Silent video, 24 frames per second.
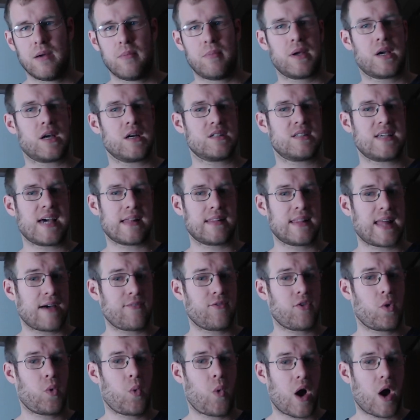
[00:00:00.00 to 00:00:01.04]
because that
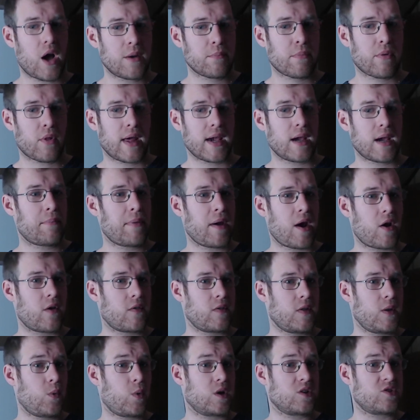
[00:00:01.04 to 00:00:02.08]
level one play
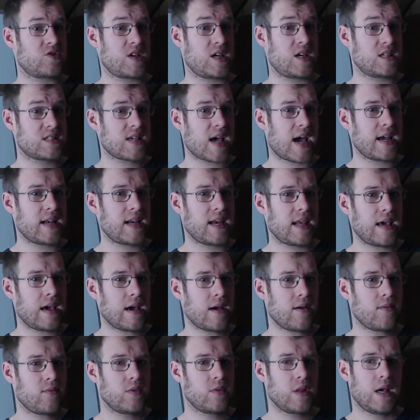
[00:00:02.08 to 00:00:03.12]
apparently was his
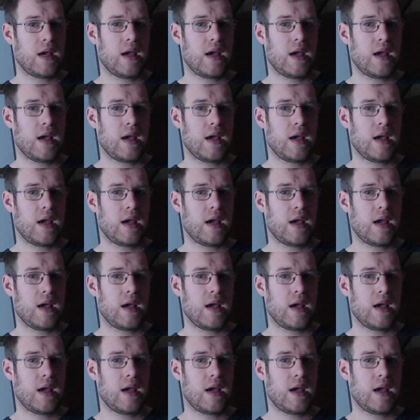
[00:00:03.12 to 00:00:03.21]
idea.